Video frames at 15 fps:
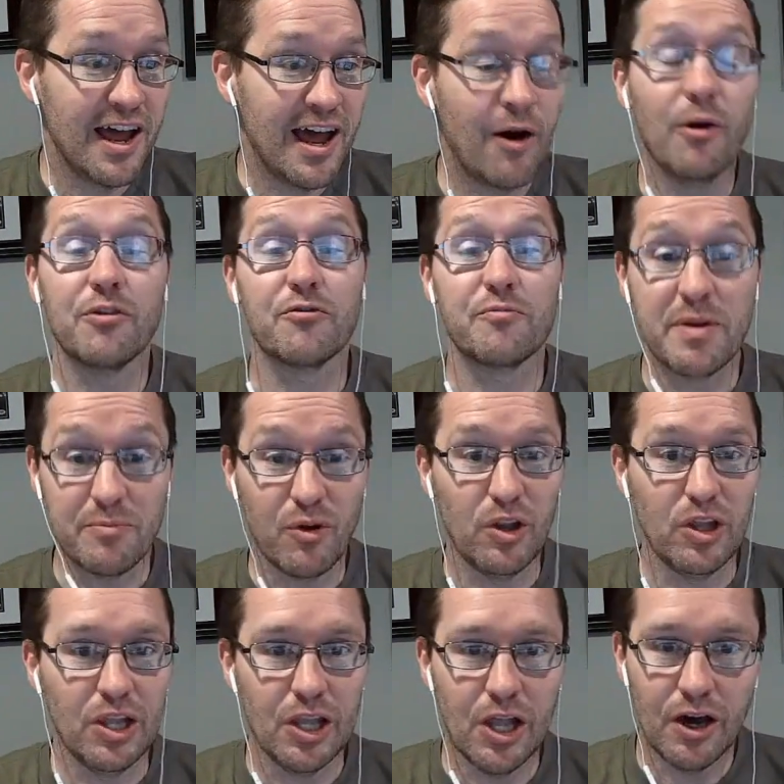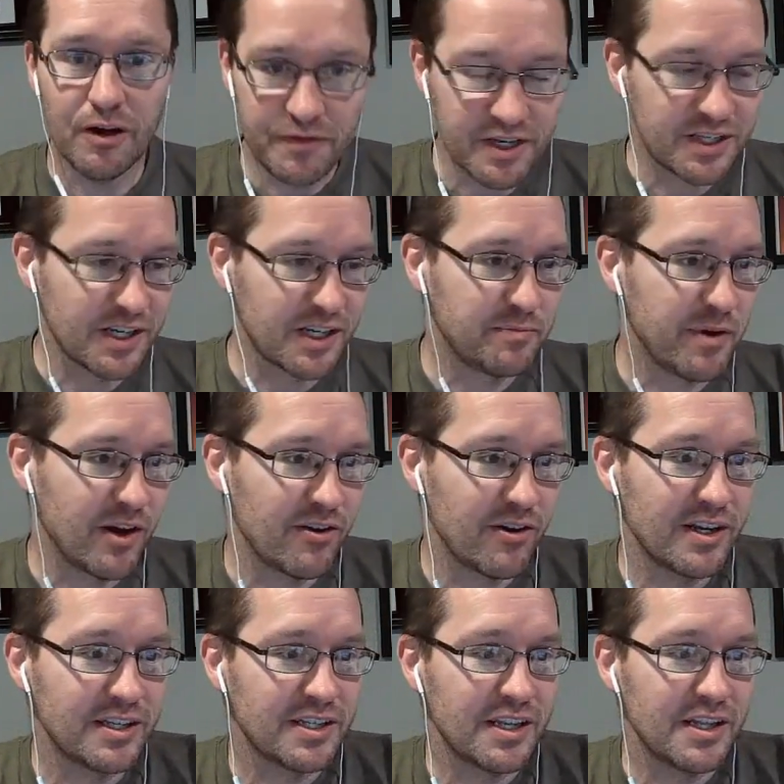how other people love this
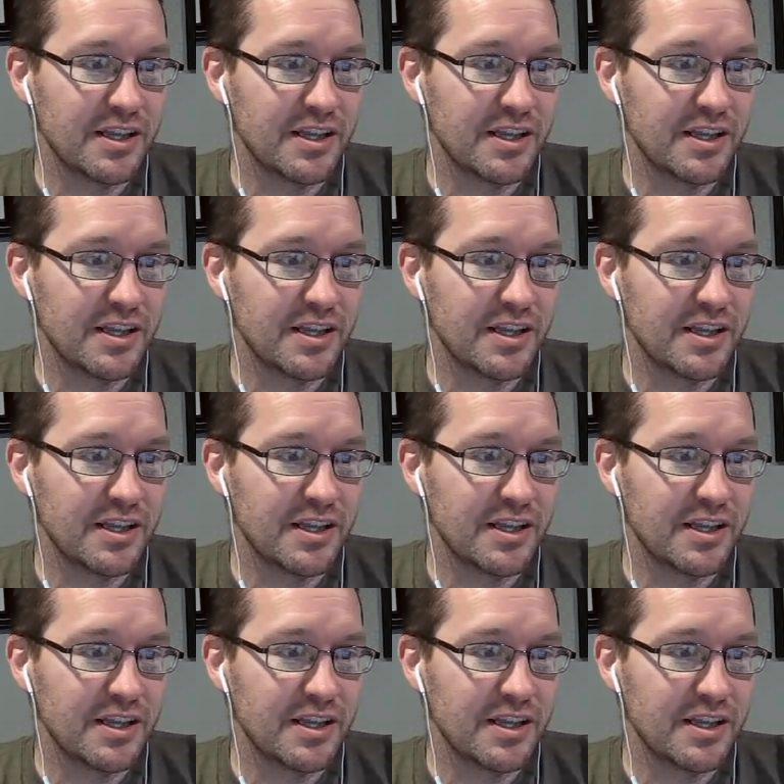experience,